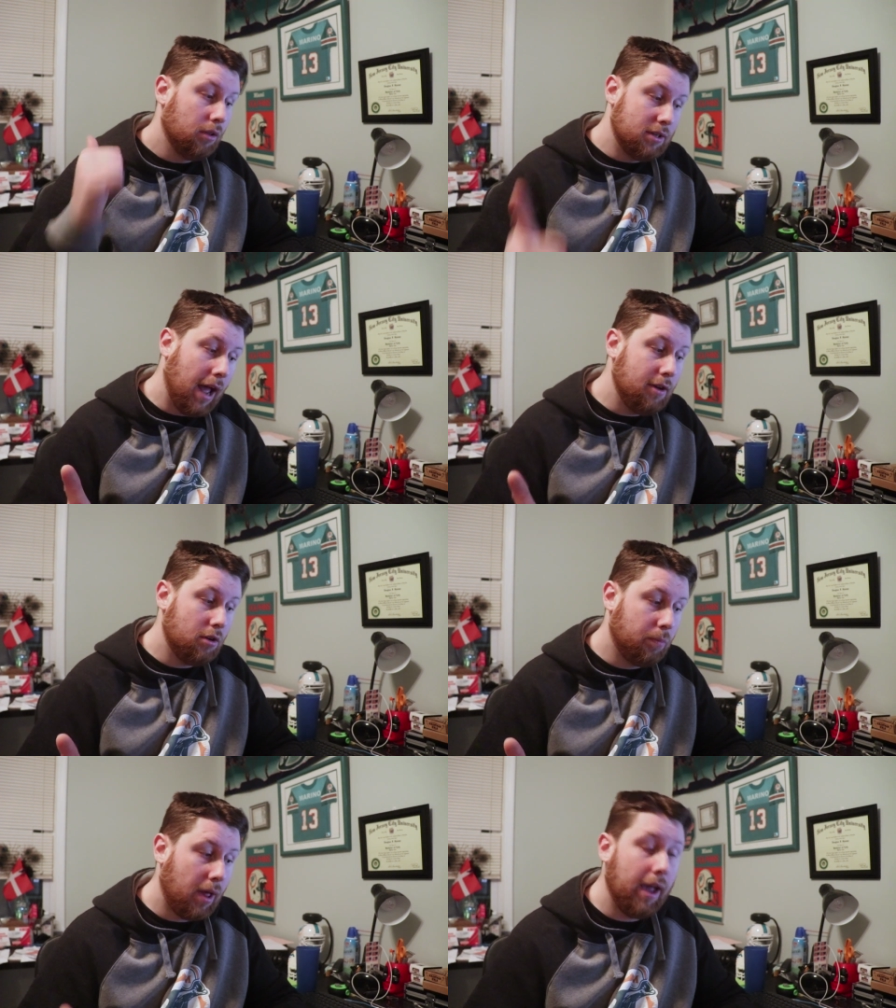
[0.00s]
The
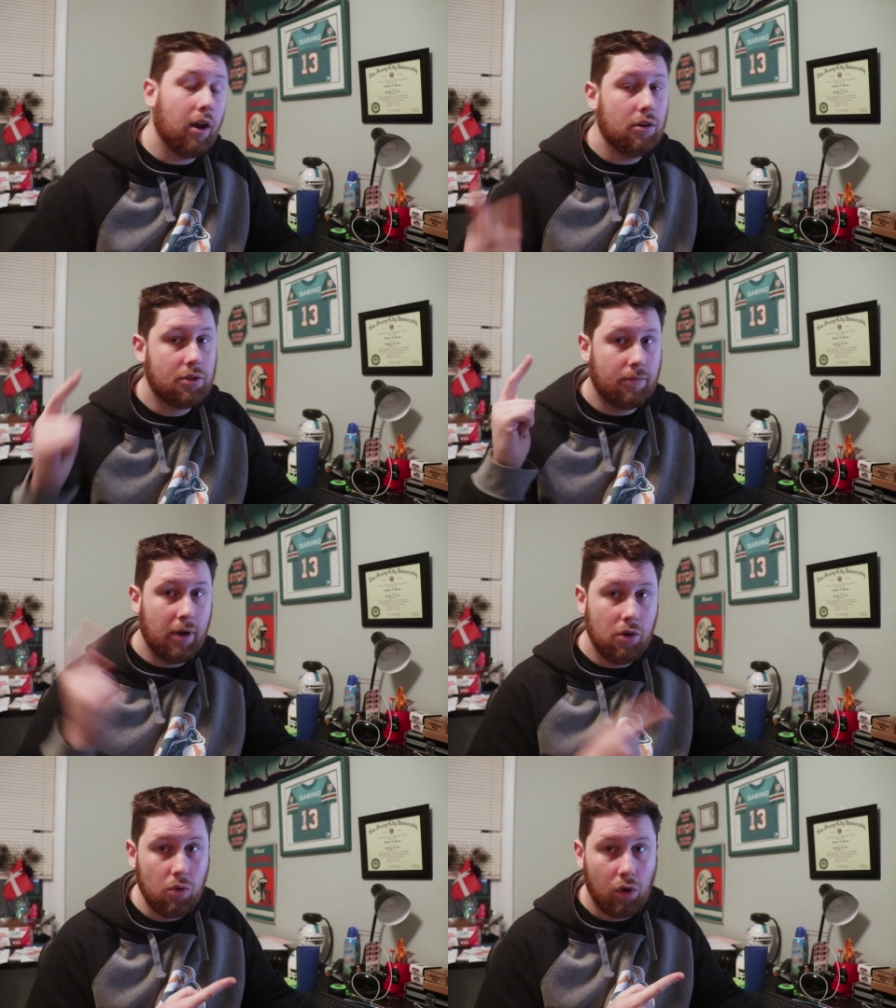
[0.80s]
tendered players,
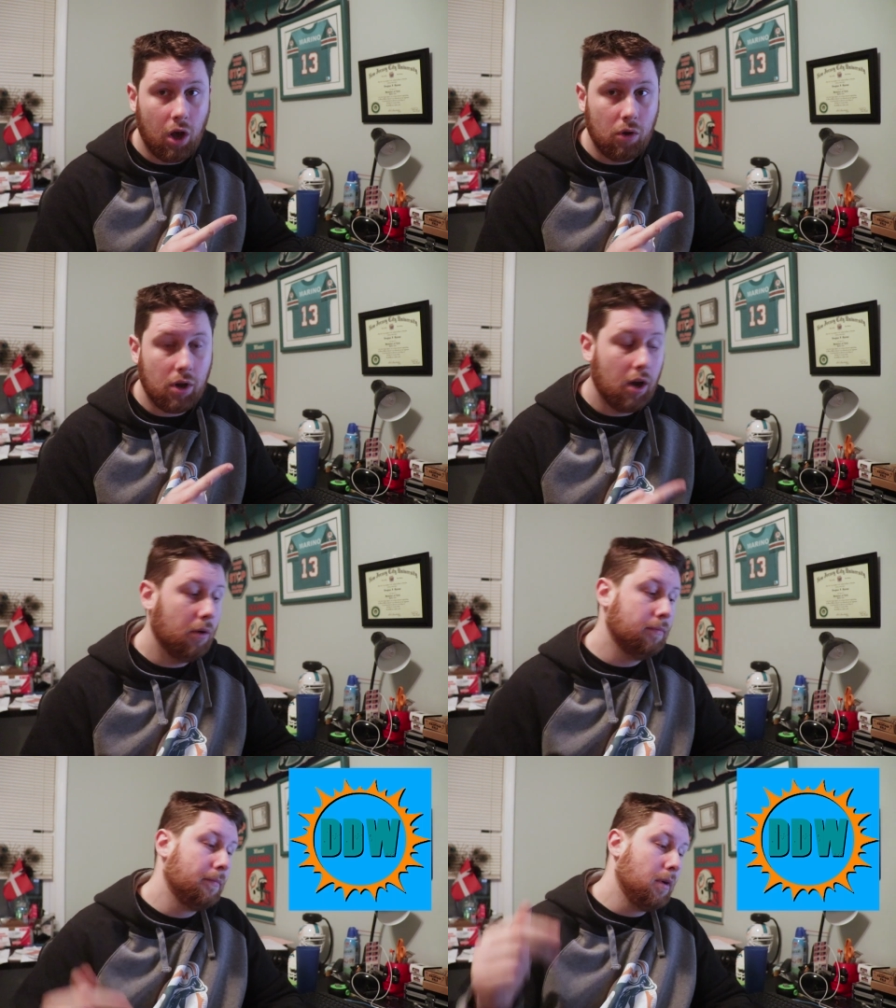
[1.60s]
my new logo.